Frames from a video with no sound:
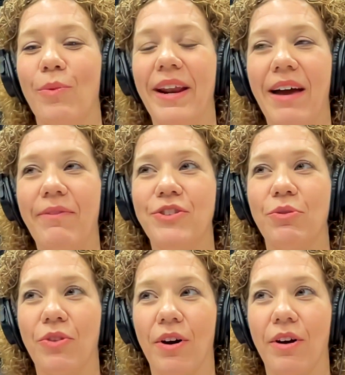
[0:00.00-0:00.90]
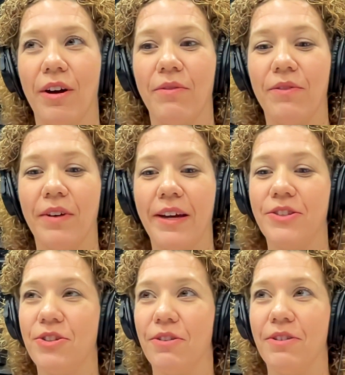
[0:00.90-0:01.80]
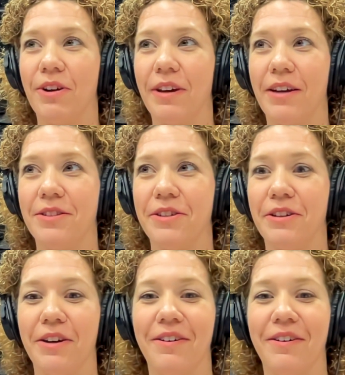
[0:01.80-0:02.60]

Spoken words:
What haven't you thought of? I guess you don't know yet, do you?